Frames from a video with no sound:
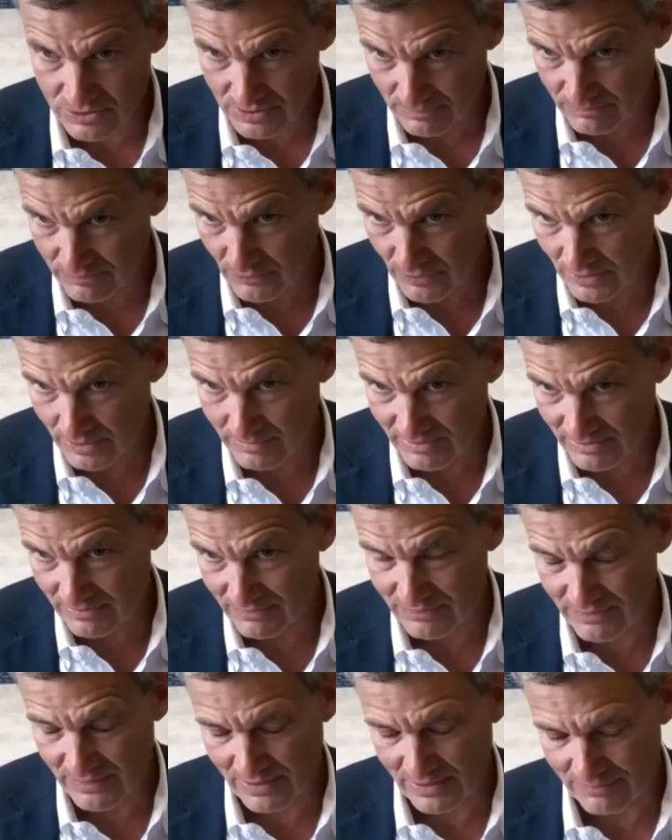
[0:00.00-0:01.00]
some form
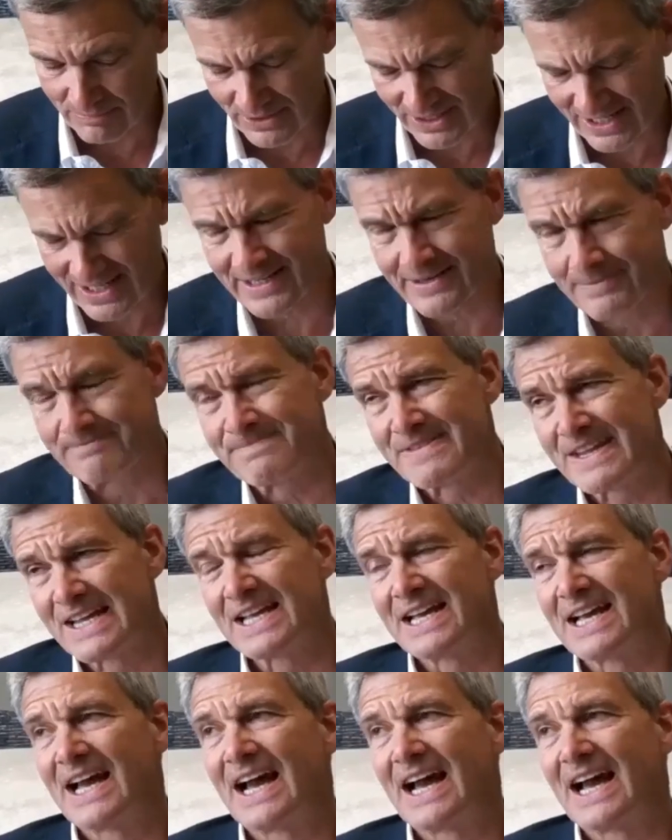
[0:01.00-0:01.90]
of, of planning.